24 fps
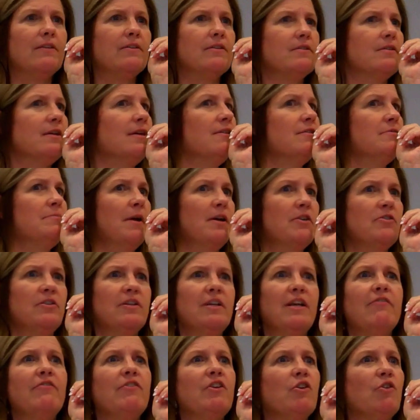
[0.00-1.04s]
for kids,
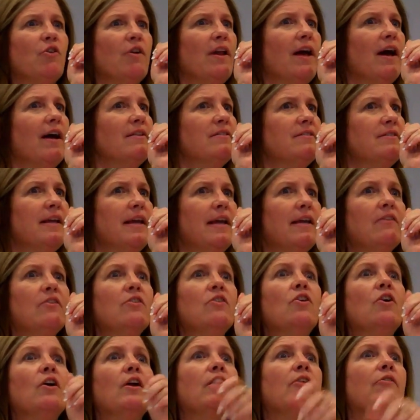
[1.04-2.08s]
especially if you're not
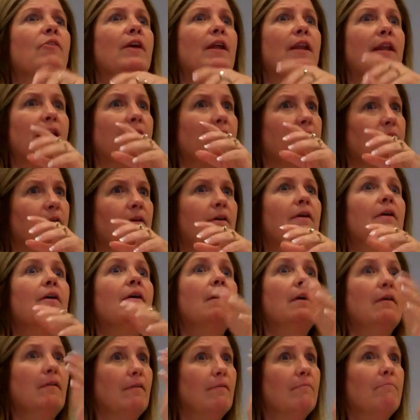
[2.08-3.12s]
saying, look, you idiot,
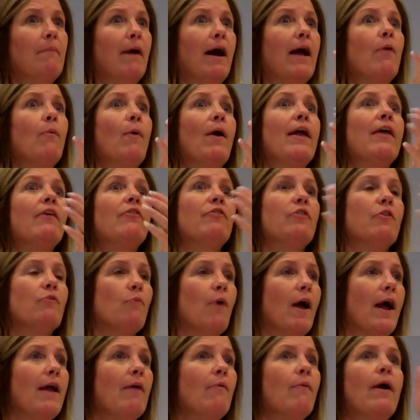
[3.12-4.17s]
my way
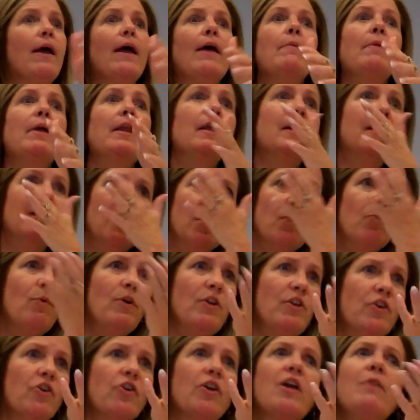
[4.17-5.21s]
is the right way. I mean,
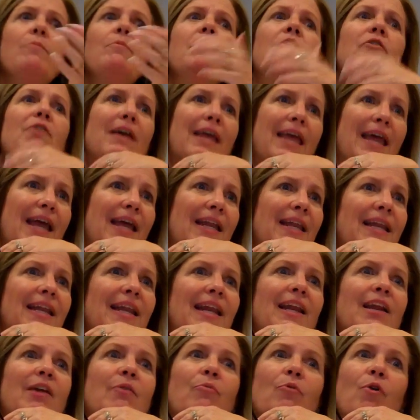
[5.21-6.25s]
when you're
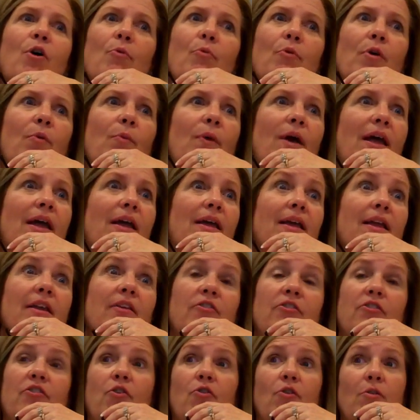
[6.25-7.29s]
communicating in an appropriate way,
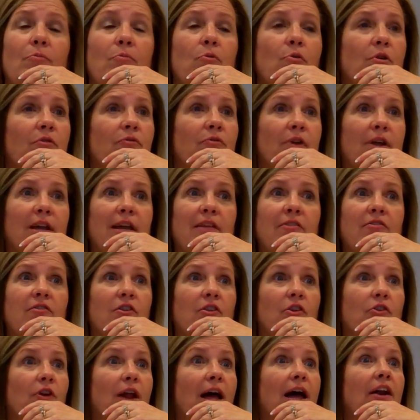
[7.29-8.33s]
it is so important for
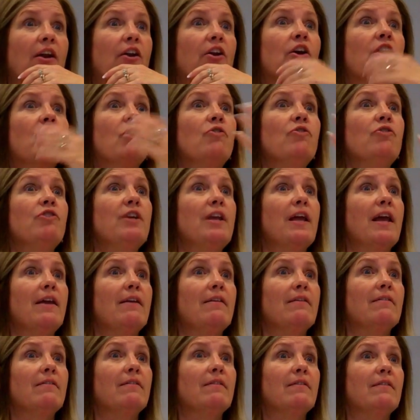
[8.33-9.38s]
kids to learn how to
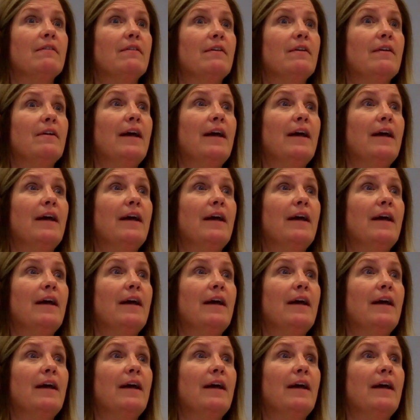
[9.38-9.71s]
negotiate